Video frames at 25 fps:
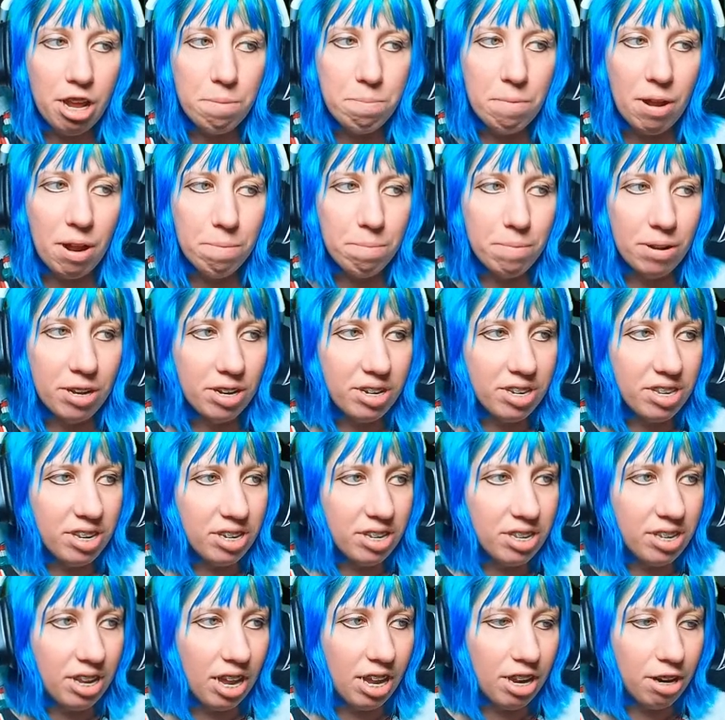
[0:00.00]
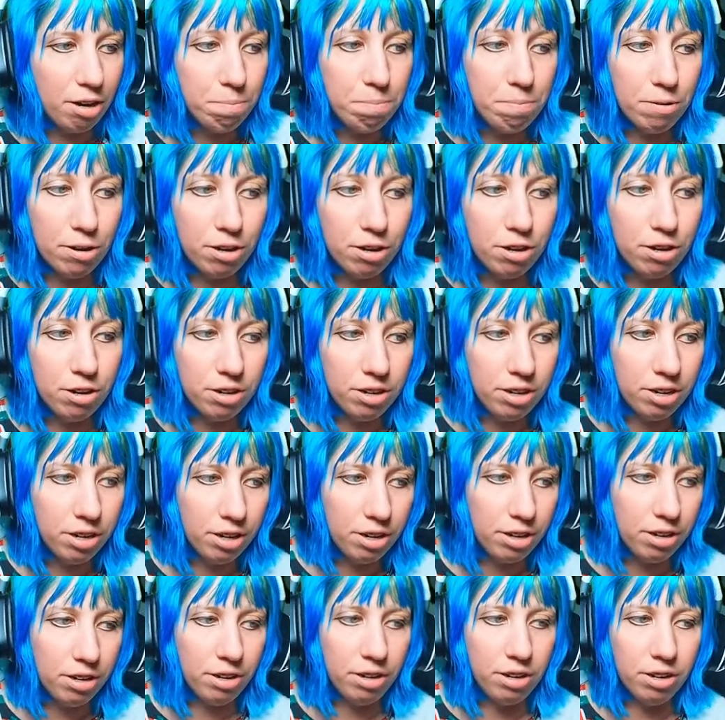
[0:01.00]
amount makes it sad. But good.
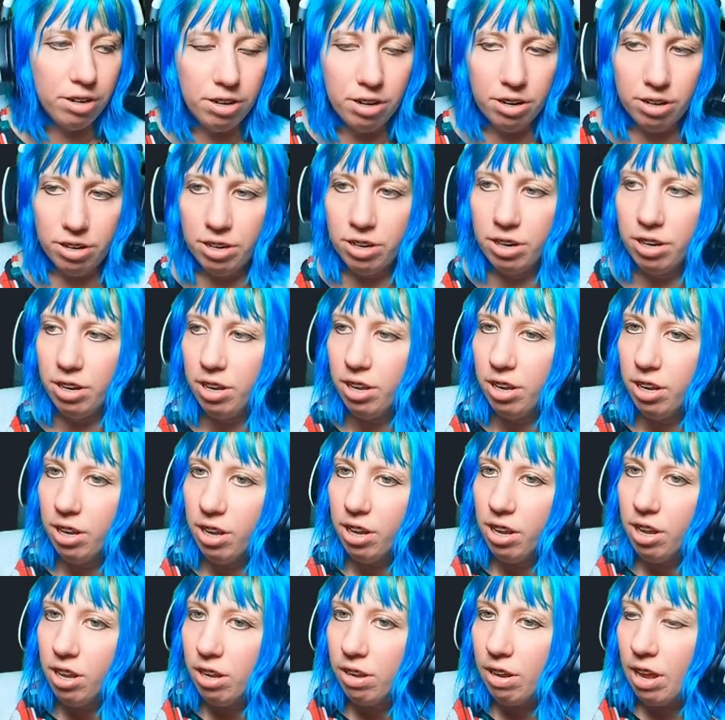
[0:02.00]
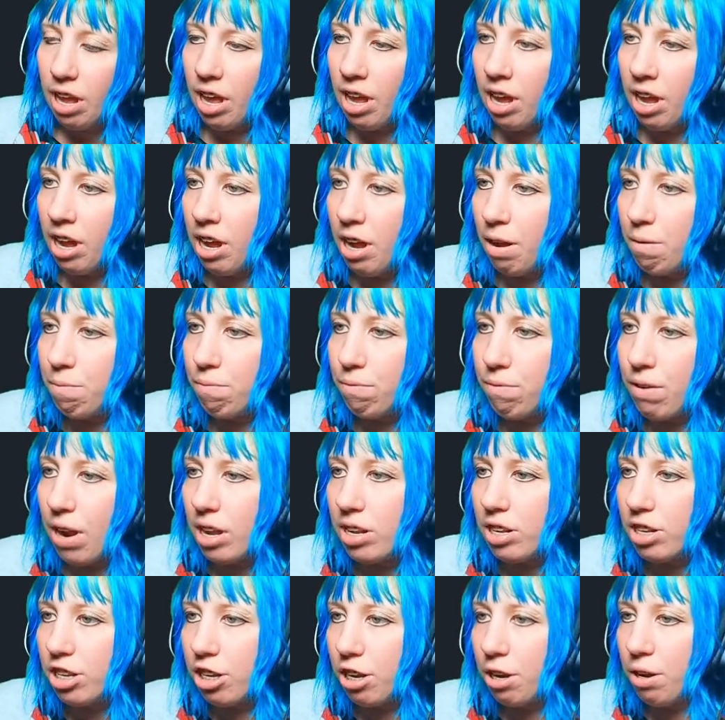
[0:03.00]

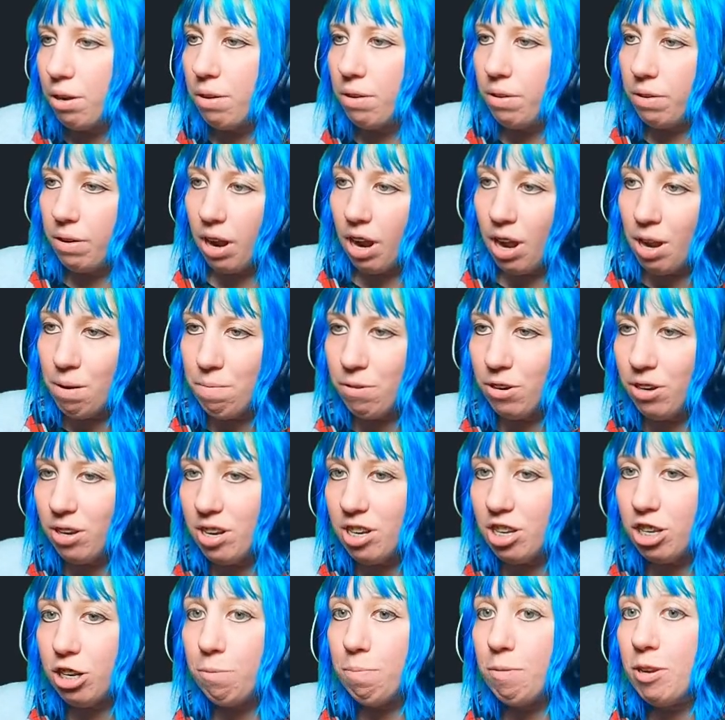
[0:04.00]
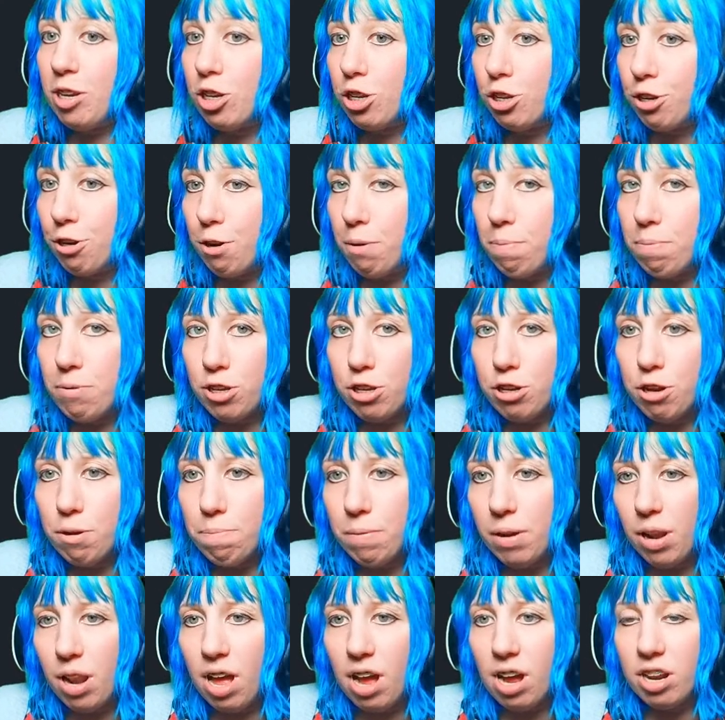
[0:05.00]
Right, so I want this to be
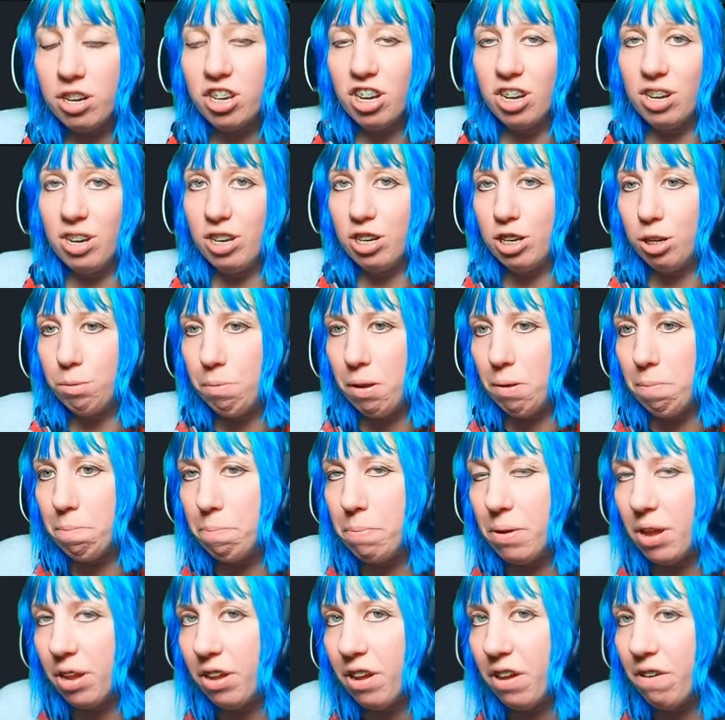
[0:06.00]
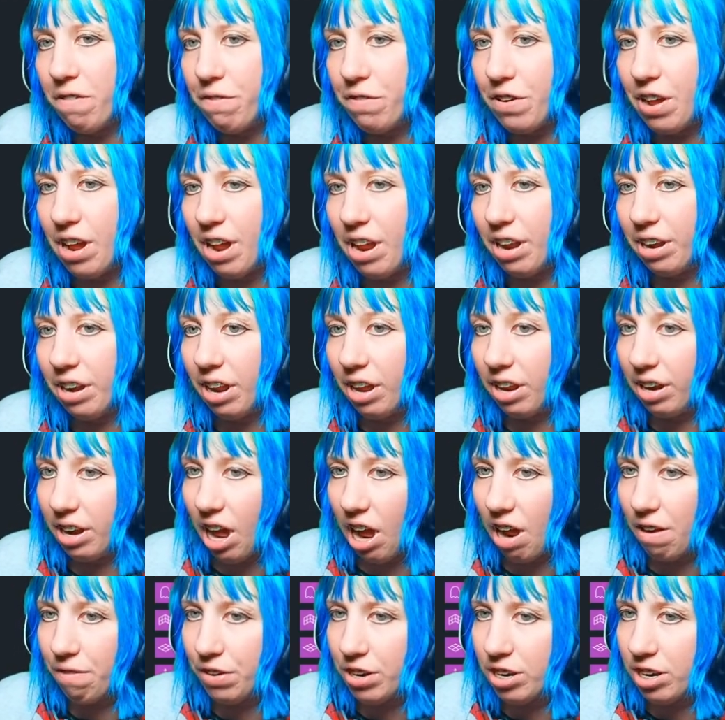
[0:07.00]
super large. It needs to be bigger than an
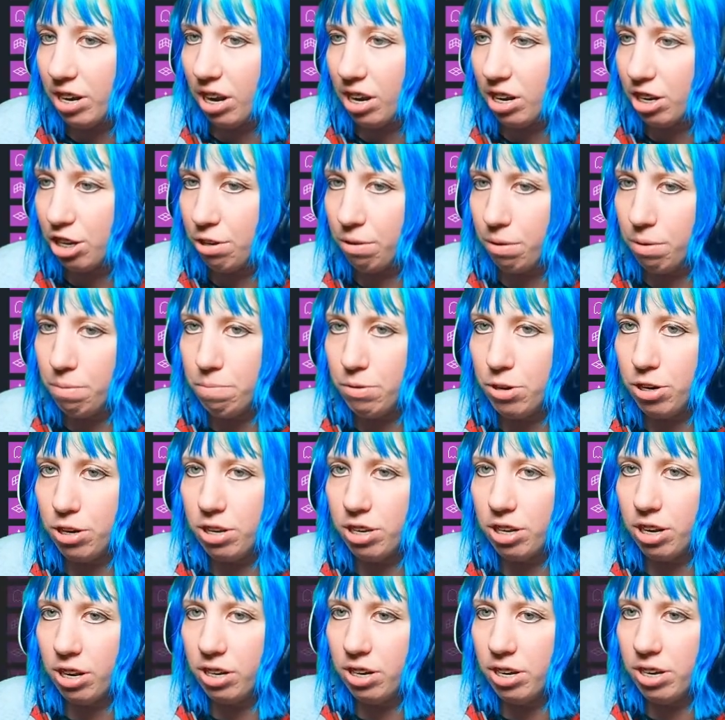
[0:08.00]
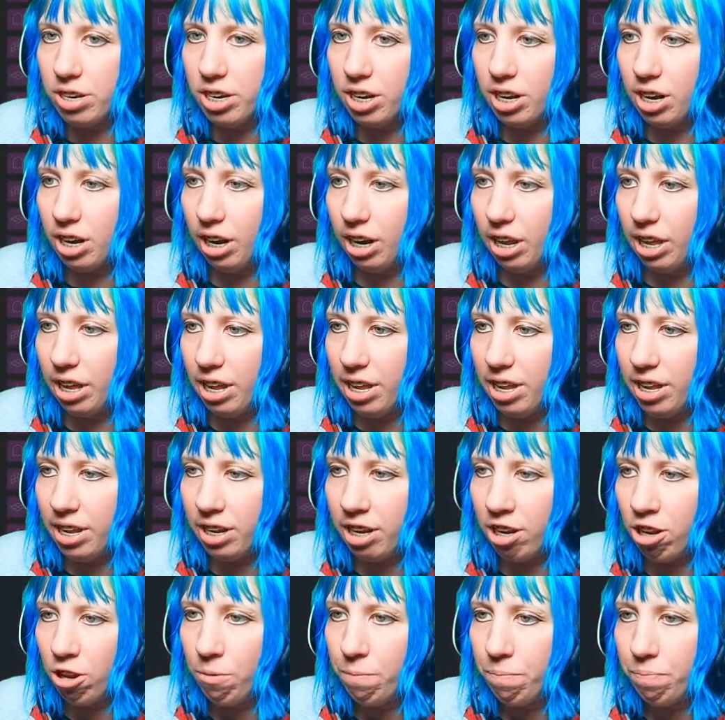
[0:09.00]
avatar. So I'm just going to
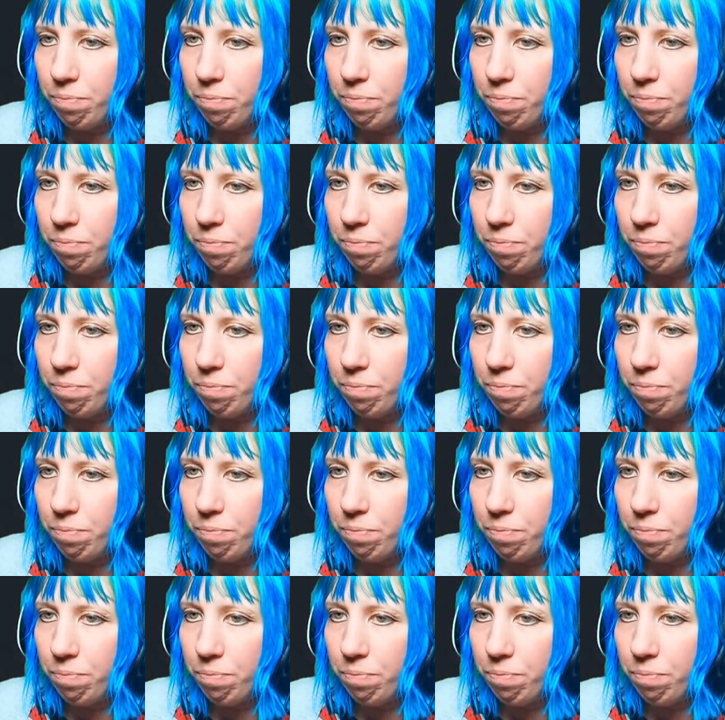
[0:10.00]
click